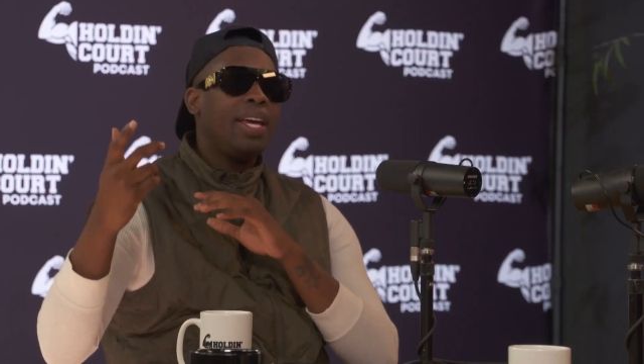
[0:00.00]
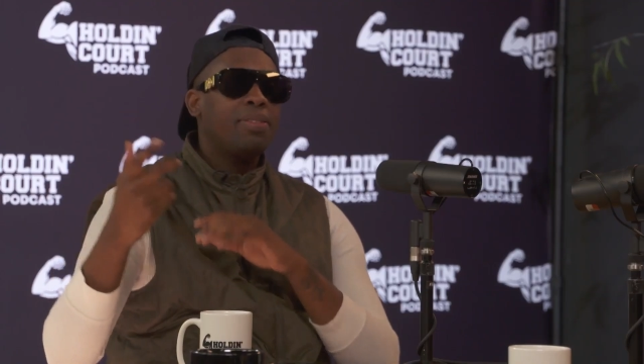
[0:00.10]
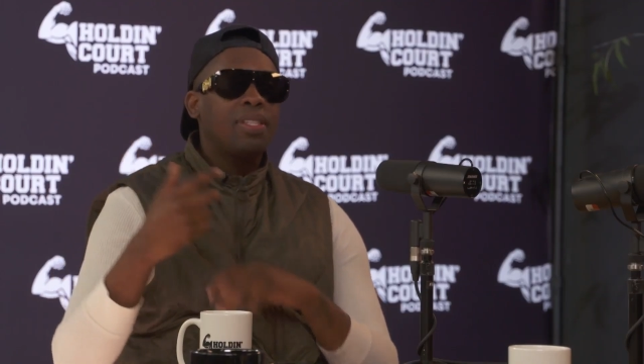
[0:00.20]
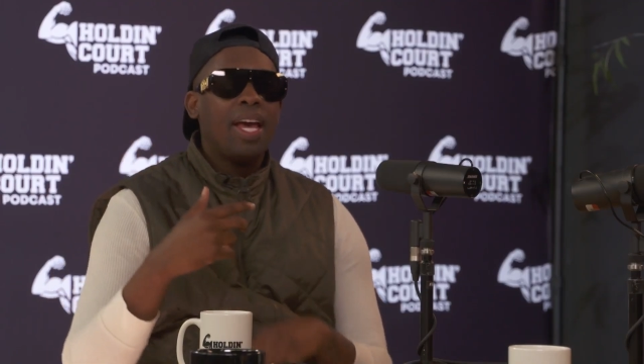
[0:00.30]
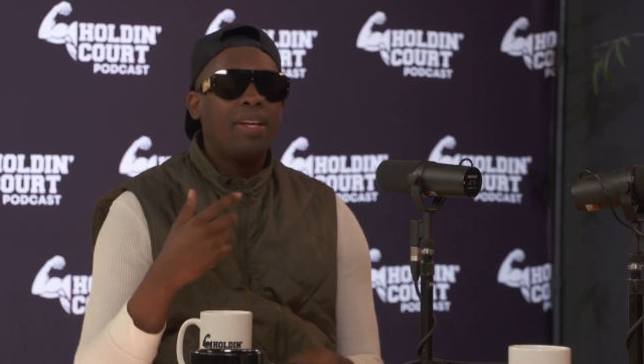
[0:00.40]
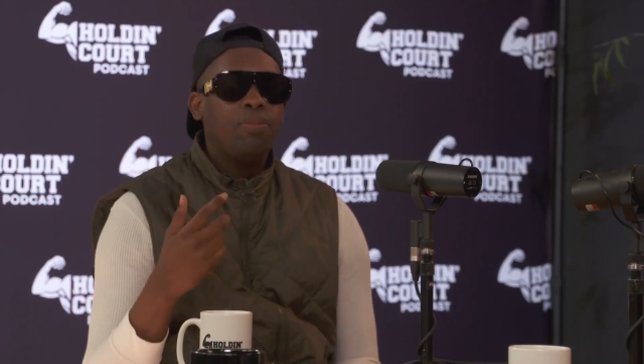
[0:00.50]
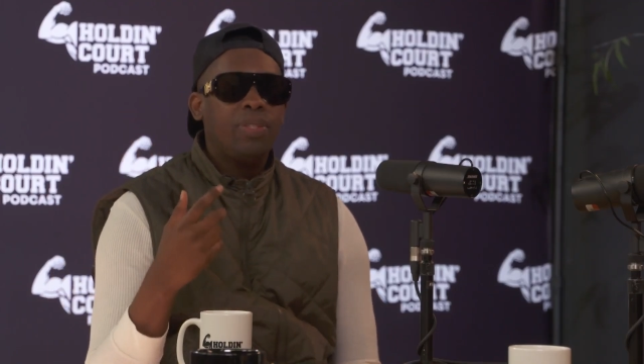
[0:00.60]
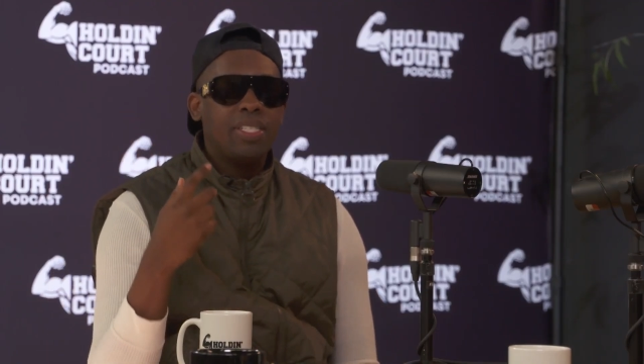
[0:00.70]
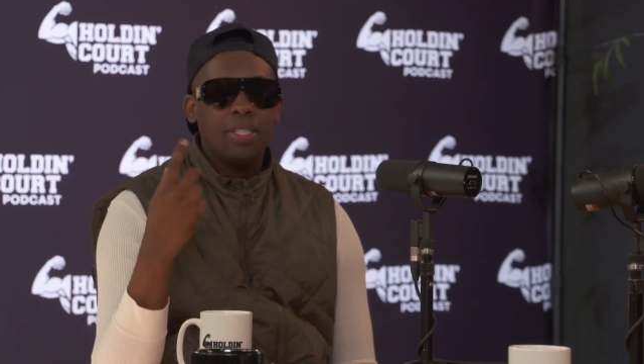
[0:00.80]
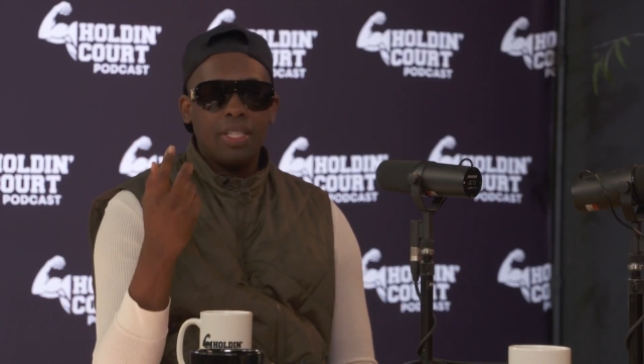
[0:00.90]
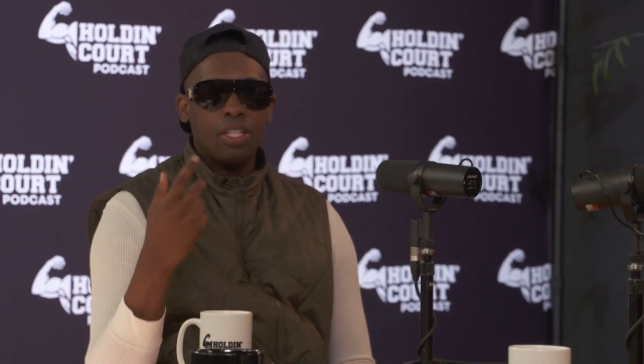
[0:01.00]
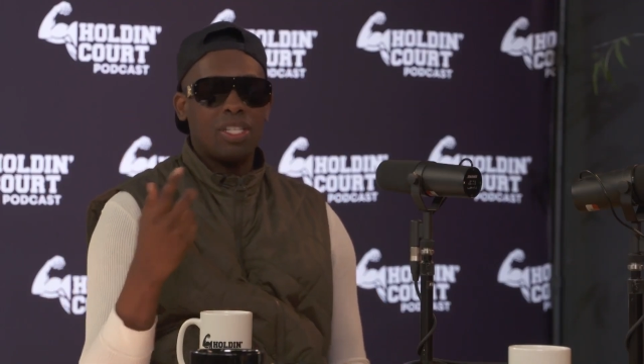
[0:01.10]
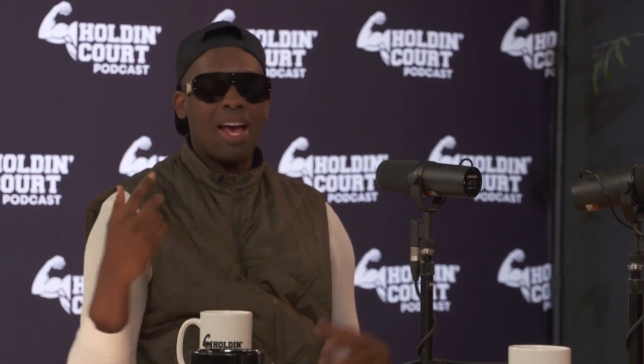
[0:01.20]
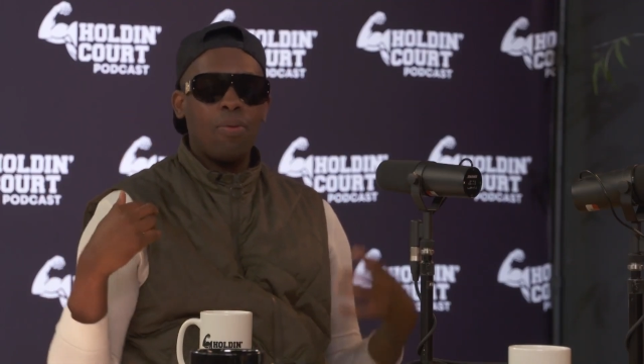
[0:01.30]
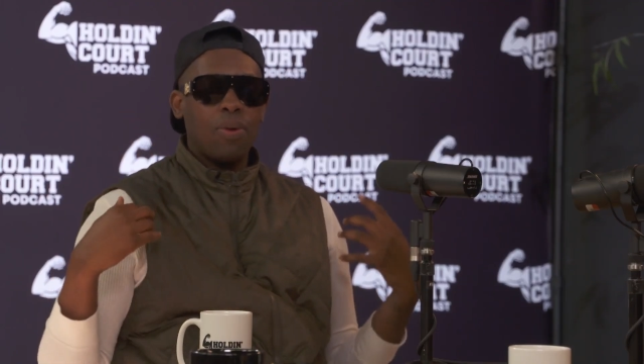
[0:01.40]
It was like this, because
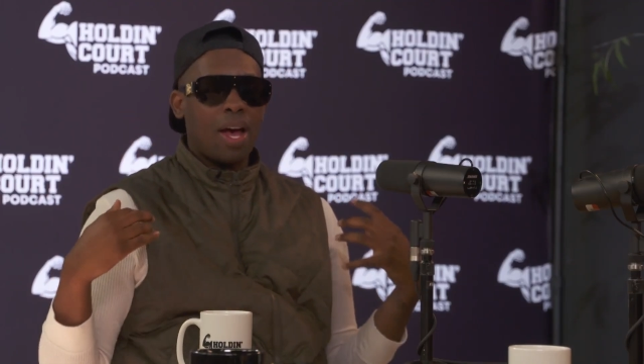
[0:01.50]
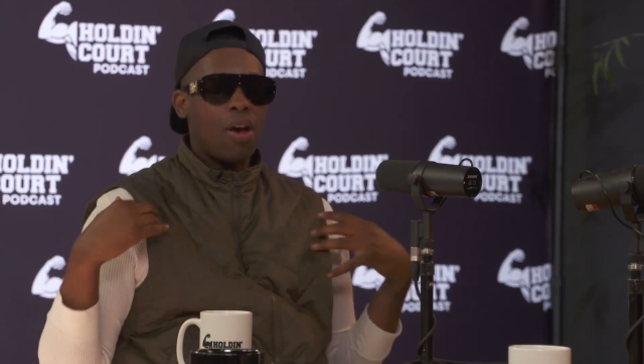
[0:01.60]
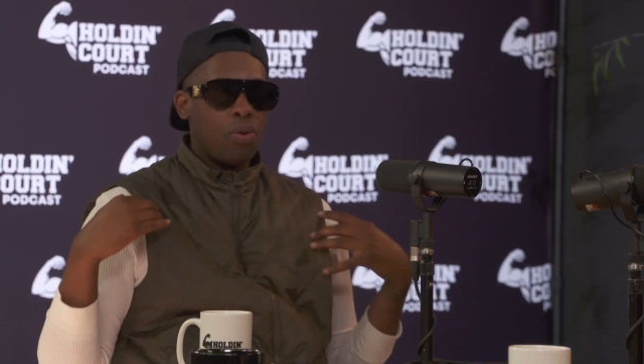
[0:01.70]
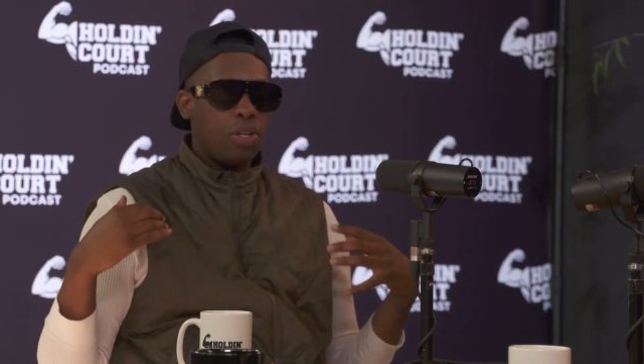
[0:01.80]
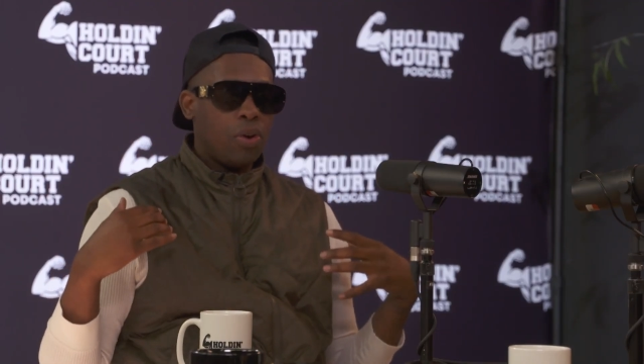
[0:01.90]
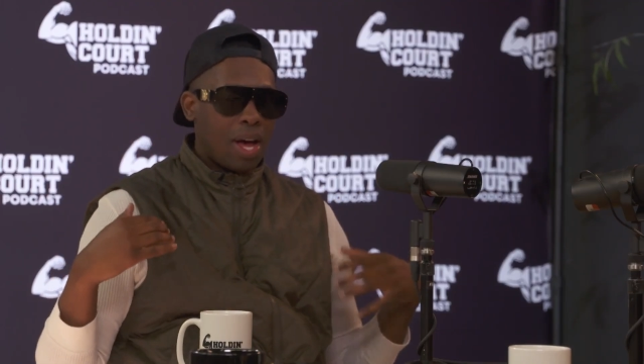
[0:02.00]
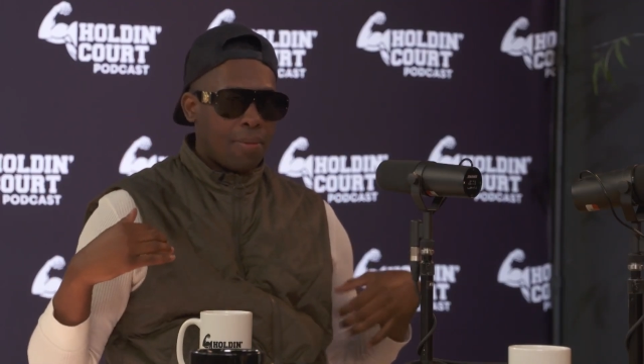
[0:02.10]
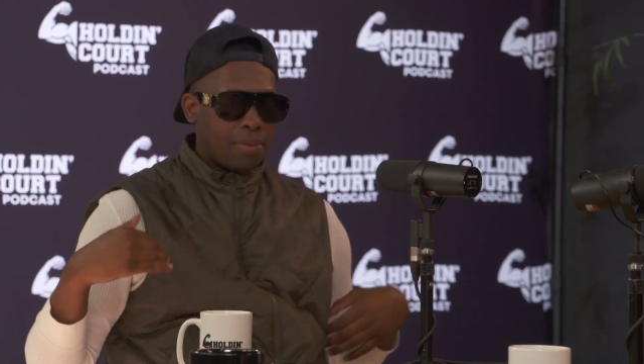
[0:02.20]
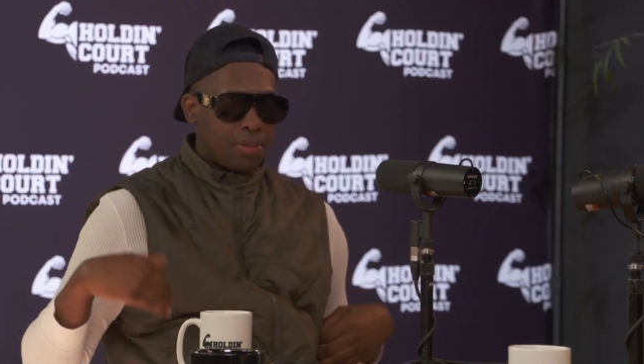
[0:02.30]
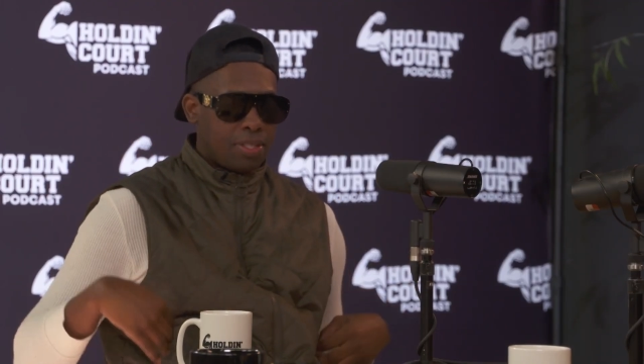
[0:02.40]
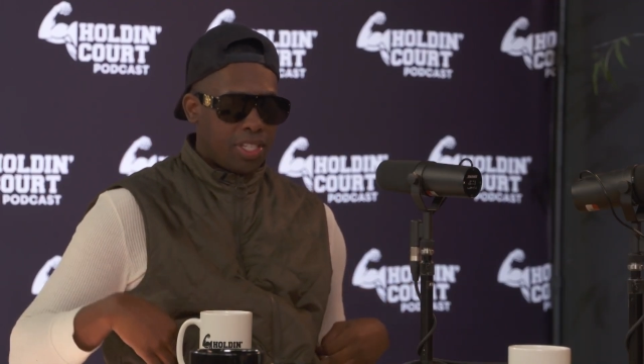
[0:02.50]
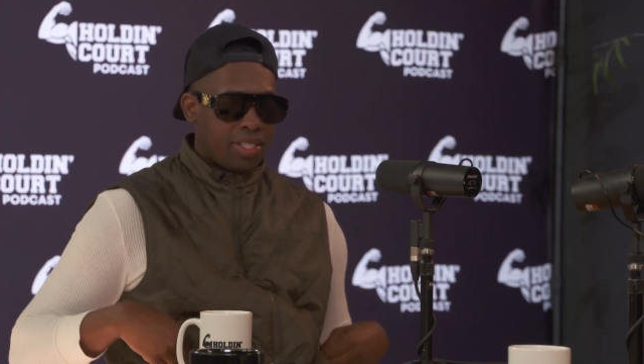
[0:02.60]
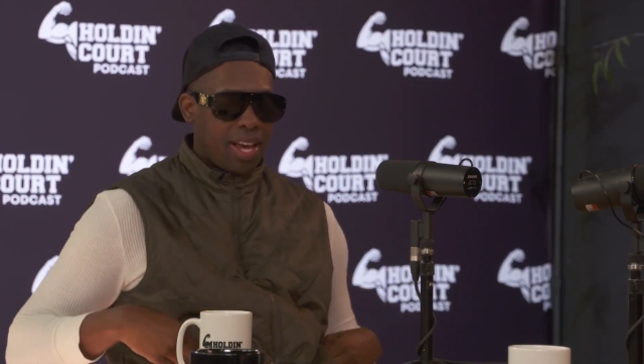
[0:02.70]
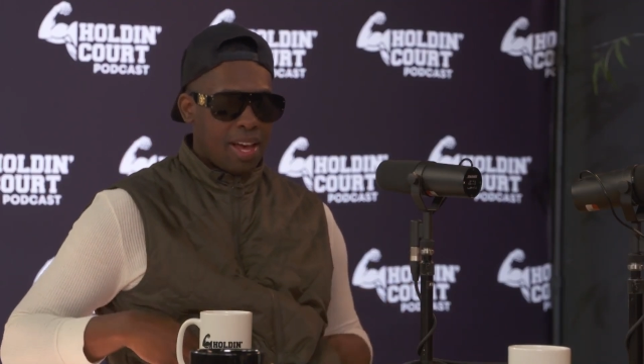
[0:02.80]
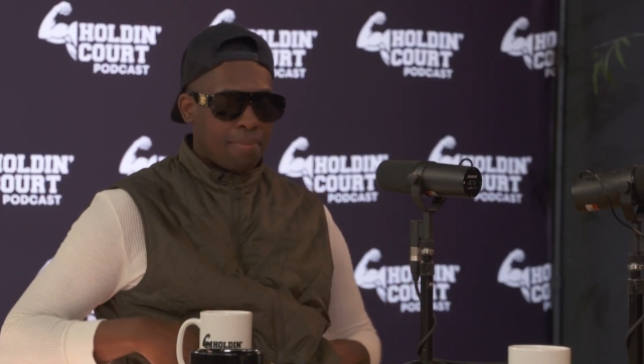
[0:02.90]
I don't know. I was
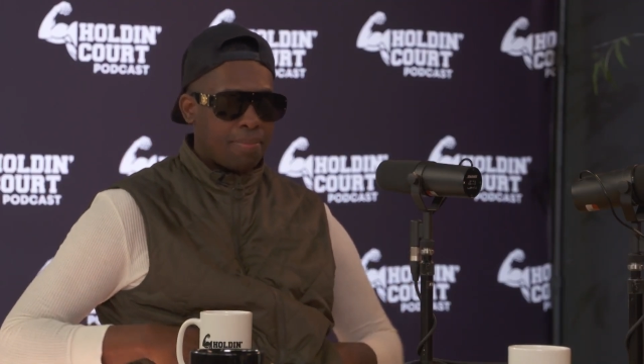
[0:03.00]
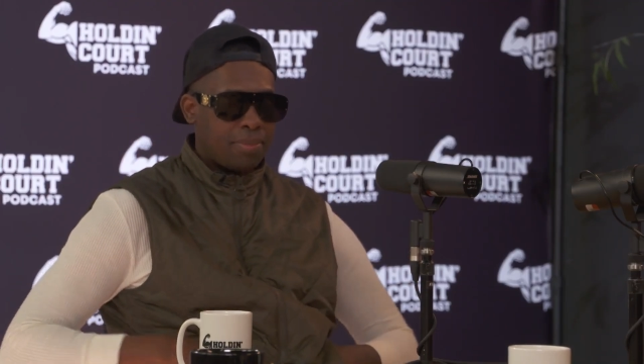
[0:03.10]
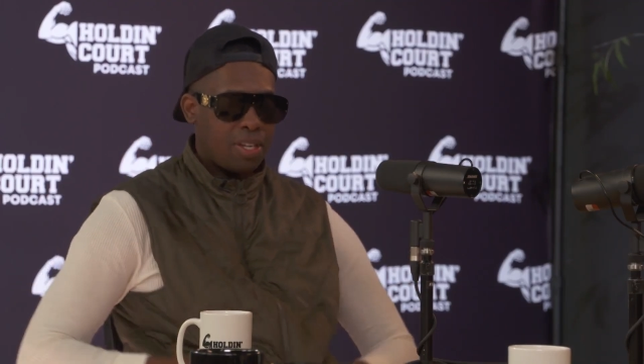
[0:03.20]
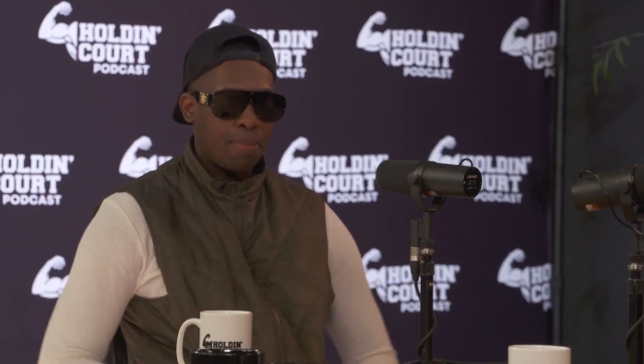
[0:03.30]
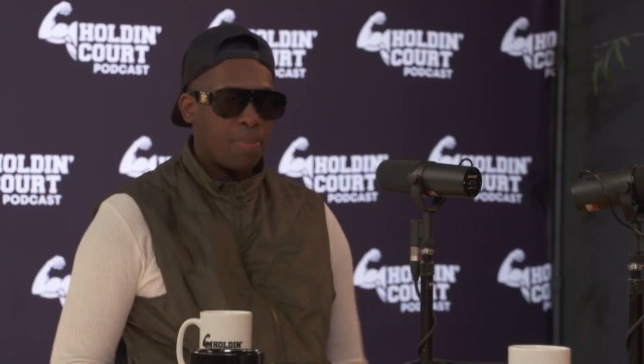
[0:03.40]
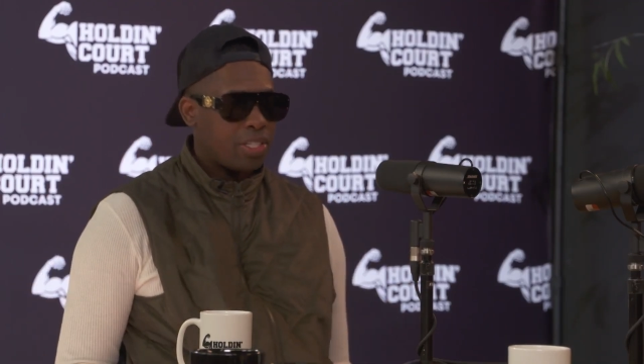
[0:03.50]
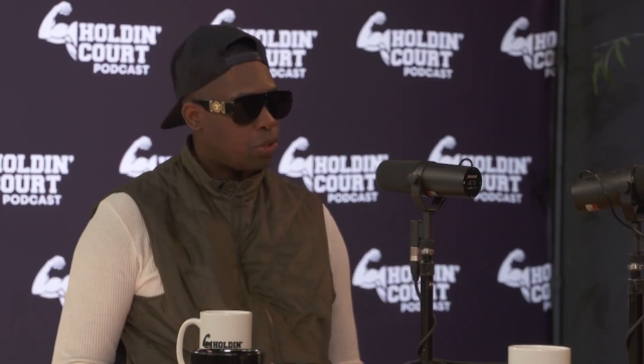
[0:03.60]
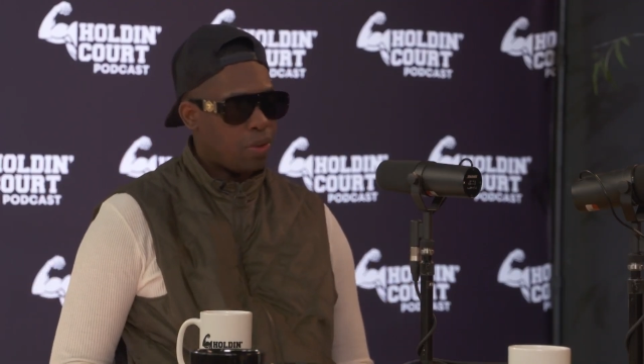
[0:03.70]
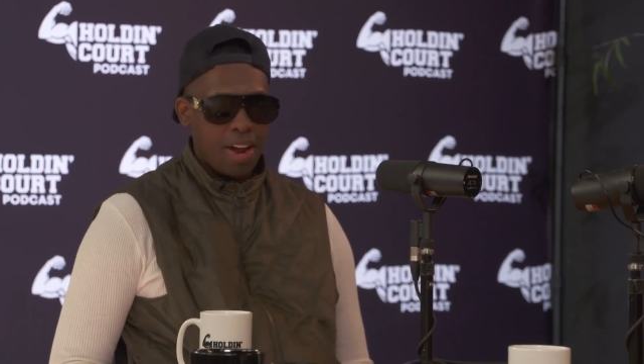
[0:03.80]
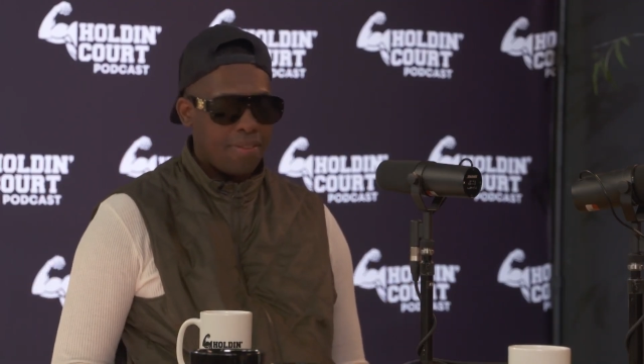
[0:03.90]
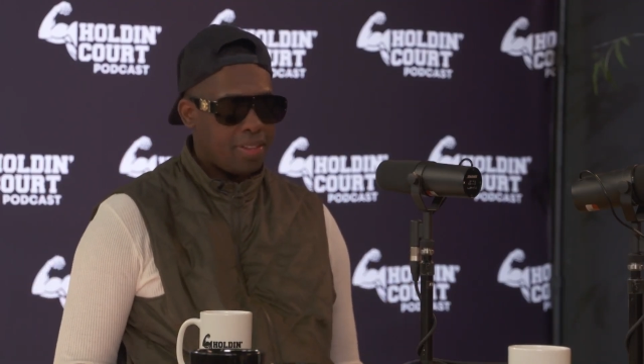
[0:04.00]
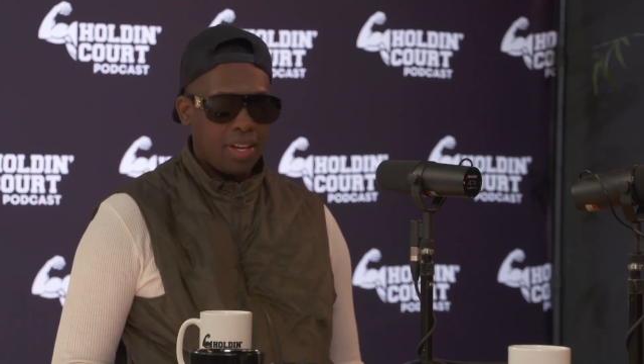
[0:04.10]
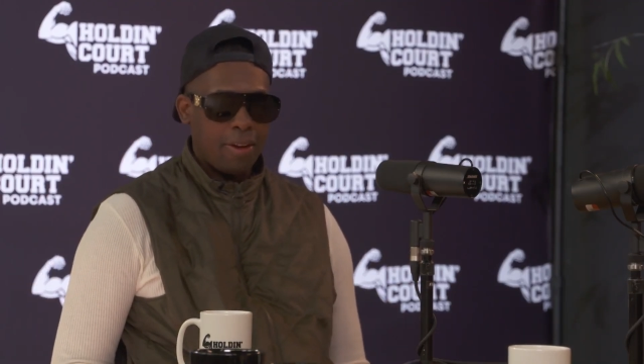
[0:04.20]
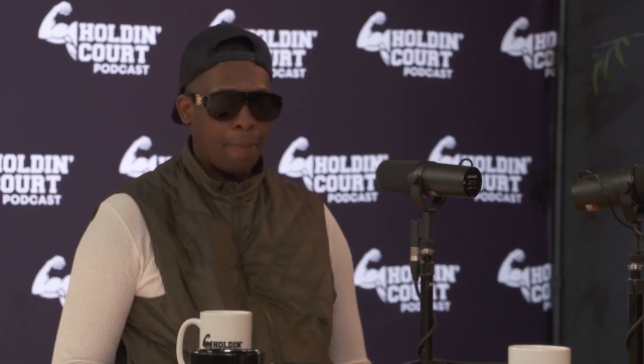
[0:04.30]
just had chip on my shoulder on everything.